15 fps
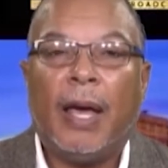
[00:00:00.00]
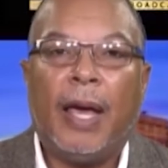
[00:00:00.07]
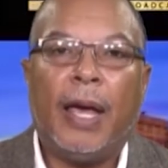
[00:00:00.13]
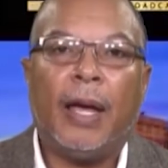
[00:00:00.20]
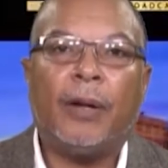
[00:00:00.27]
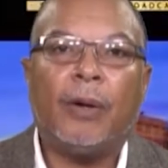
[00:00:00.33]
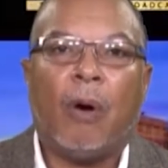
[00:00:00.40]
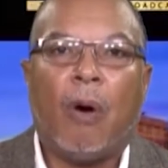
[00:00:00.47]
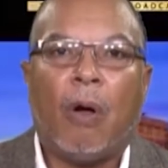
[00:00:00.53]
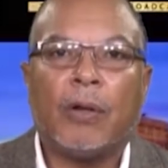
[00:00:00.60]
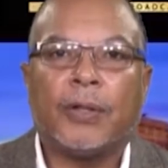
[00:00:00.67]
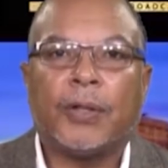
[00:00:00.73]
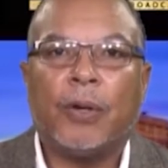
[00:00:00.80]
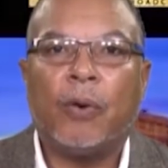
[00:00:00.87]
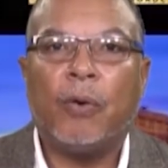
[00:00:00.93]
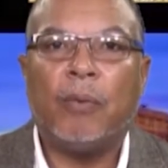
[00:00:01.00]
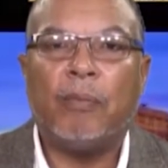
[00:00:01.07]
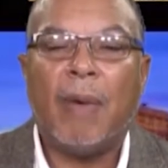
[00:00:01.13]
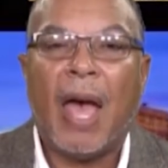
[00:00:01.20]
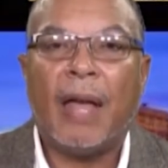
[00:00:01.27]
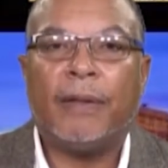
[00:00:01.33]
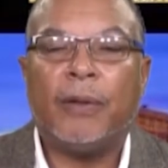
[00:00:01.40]
and also
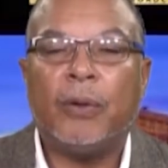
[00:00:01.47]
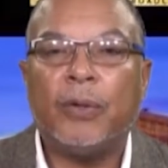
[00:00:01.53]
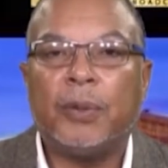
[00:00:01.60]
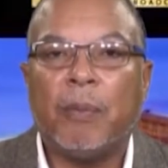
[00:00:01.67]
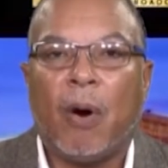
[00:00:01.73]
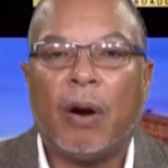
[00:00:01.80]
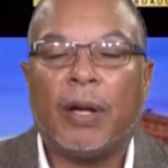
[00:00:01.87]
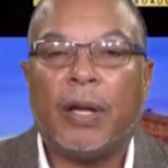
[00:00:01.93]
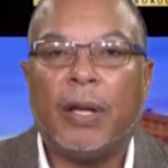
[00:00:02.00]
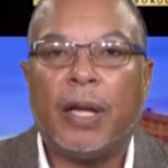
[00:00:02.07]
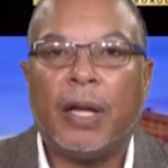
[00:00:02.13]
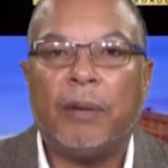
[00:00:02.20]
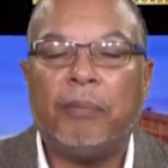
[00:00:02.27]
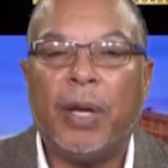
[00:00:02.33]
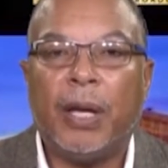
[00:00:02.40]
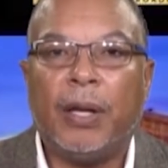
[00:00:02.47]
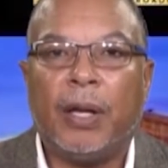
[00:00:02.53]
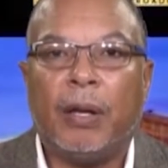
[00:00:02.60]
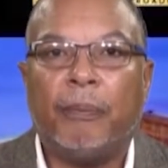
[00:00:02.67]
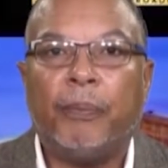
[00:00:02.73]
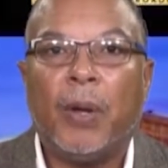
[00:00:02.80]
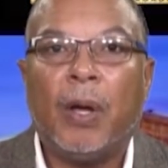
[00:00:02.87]
Matthews Marketing and
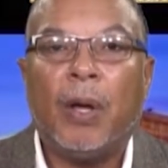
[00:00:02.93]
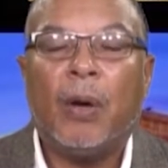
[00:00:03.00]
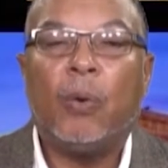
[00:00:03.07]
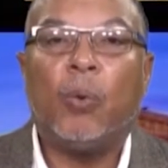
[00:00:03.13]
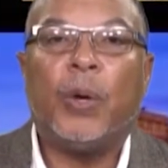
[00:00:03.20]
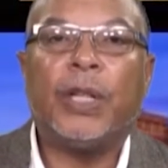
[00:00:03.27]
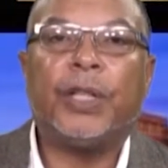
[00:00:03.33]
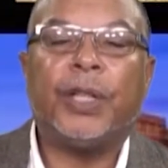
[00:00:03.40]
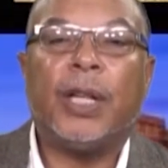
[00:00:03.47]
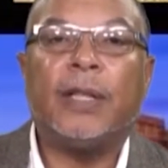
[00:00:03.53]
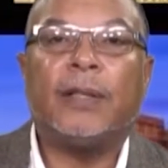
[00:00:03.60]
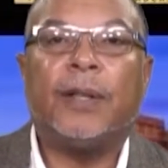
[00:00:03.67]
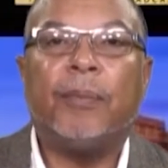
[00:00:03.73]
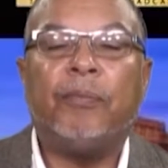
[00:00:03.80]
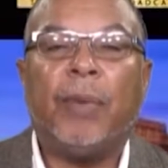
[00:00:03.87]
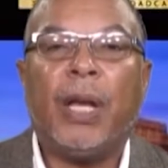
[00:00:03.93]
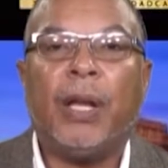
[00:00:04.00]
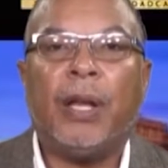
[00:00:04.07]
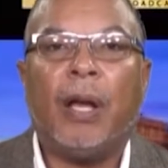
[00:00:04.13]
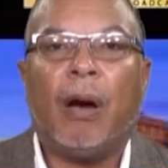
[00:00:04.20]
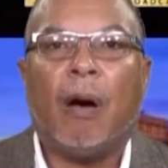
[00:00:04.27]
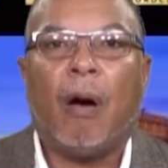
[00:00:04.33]
Media which is the
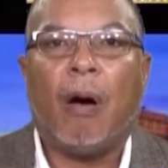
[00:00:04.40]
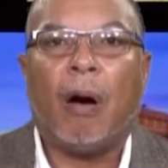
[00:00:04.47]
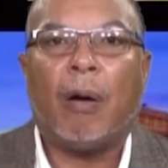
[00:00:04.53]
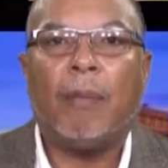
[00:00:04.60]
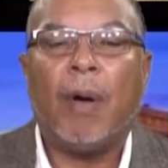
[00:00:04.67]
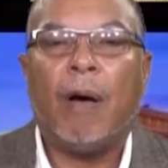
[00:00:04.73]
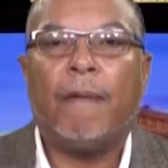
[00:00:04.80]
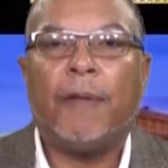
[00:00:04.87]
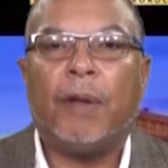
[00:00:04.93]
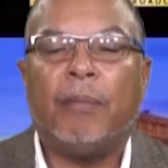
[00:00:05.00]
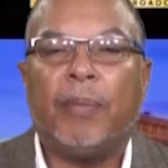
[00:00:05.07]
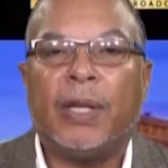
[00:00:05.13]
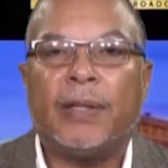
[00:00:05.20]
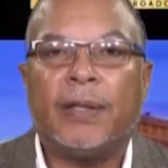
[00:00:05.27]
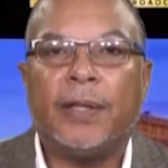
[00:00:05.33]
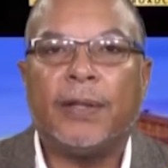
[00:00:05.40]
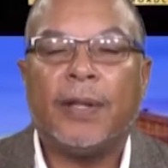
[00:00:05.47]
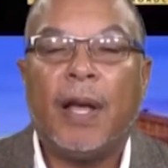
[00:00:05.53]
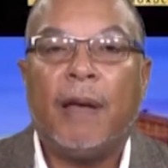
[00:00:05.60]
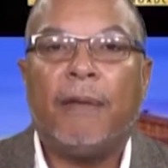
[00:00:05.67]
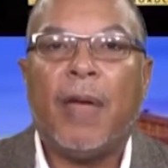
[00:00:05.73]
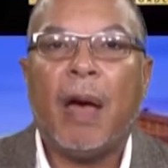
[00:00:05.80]
media arm of the business
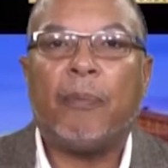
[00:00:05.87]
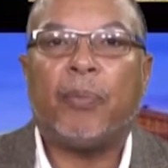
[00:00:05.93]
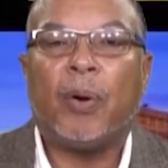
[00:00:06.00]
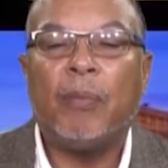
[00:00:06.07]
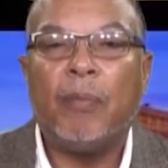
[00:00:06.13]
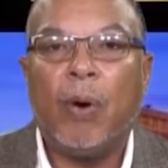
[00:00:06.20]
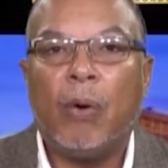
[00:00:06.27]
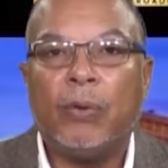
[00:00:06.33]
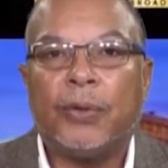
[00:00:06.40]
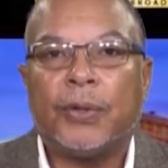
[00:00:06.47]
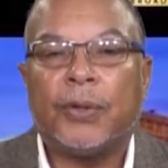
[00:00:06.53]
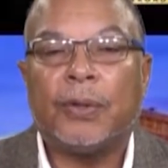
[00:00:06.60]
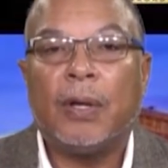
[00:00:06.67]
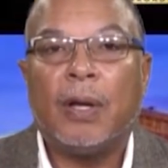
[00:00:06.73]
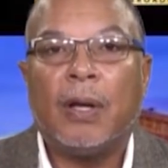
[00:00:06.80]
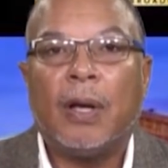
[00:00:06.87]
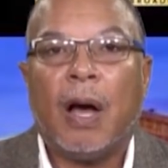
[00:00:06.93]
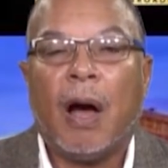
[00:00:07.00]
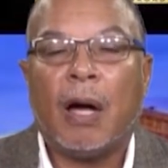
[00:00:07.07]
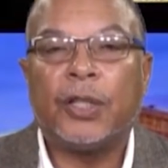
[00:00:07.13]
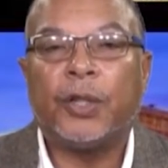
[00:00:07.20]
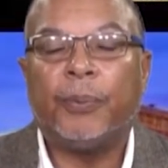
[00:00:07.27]
that promotes
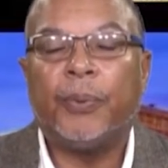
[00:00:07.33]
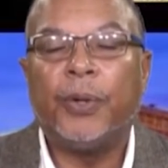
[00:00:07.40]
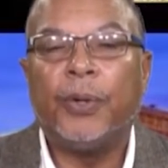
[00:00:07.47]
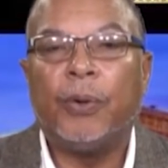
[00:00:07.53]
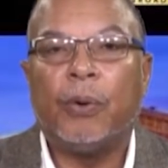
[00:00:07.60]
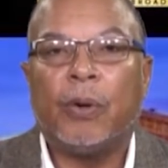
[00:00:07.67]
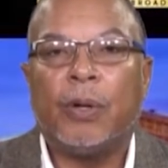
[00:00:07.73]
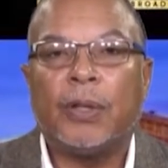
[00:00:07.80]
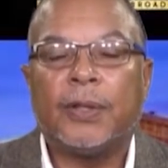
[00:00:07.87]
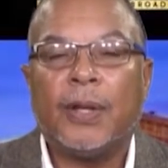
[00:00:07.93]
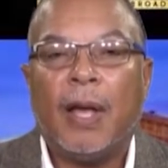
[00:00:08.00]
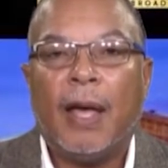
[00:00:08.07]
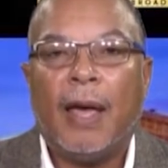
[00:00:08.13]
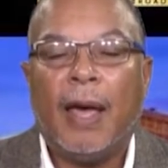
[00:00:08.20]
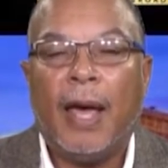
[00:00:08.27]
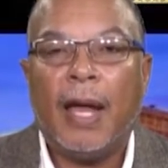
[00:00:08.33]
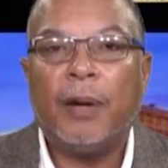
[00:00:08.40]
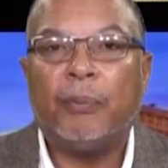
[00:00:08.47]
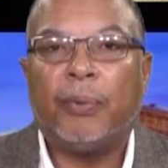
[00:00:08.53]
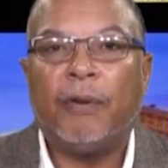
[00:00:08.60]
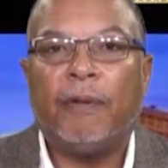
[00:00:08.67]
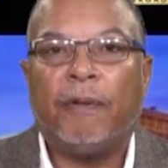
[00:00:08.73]
entrepreneurs
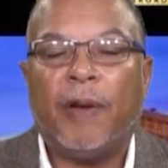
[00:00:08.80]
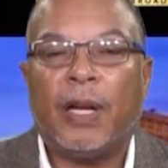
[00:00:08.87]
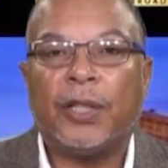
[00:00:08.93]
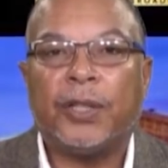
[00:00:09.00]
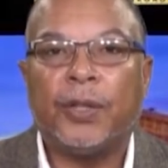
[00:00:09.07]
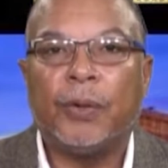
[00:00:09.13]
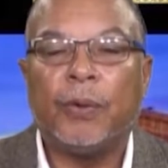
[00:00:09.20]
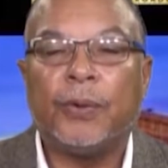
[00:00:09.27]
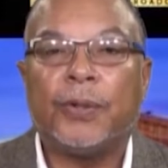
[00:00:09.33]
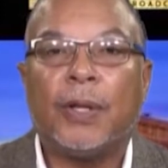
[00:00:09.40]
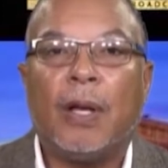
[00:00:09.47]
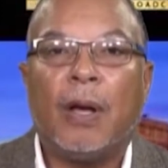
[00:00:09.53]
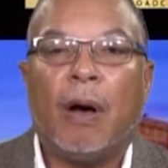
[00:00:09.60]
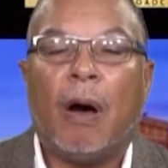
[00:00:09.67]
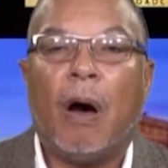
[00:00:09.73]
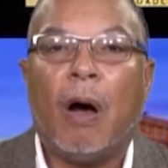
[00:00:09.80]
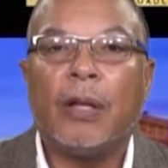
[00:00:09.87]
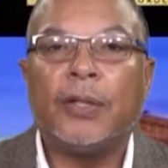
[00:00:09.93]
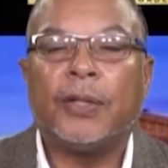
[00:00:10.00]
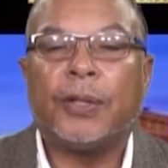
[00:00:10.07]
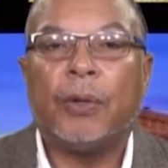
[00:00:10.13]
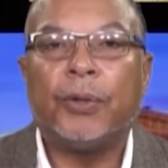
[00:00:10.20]
and professionals
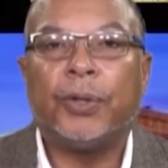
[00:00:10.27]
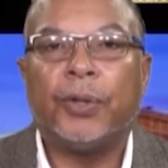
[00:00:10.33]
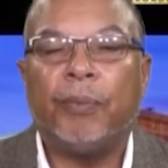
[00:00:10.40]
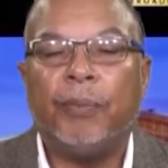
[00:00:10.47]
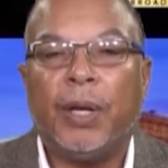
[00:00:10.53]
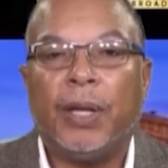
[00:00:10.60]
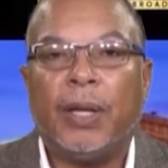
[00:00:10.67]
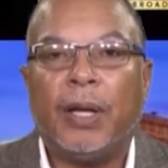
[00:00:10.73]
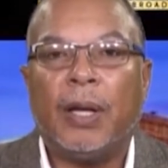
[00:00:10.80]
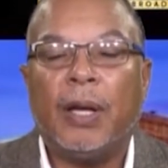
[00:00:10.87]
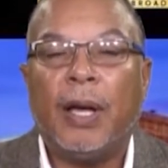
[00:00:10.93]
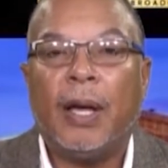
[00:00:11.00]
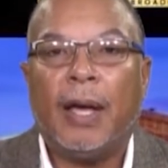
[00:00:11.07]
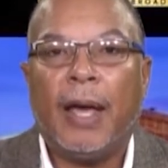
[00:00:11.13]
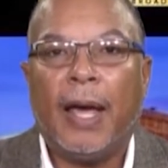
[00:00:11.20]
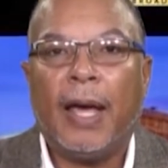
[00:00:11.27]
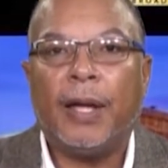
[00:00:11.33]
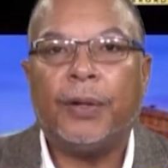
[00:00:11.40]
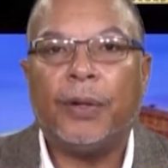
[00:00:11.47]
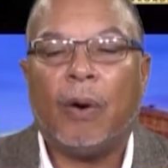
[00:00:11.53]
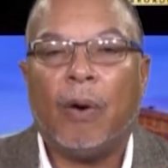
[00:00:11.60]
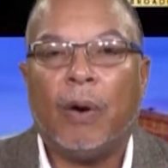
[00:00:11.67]
on social media
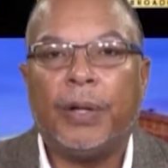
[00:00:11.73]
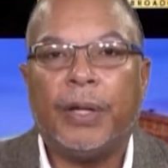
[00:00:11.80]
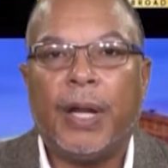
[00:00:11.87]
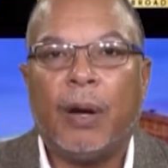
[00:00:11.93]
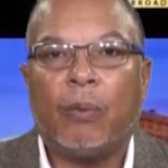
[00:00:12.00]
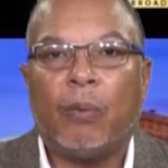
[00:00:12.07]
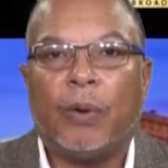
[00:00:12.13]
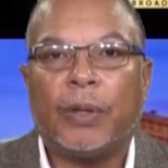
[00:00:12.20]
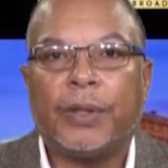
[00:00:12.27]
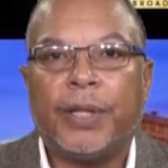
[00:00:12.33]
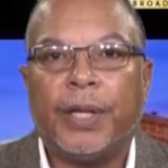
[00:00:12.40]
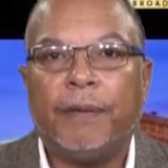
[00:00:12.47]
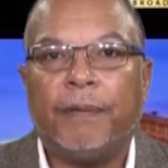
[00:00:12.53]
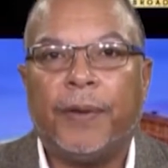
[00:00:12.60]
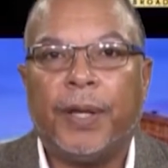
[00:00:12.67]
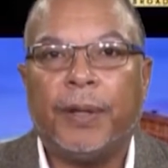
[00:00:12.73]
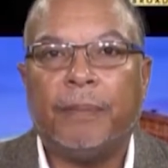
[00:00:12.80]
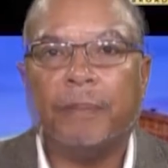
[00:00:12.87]
and on network TV.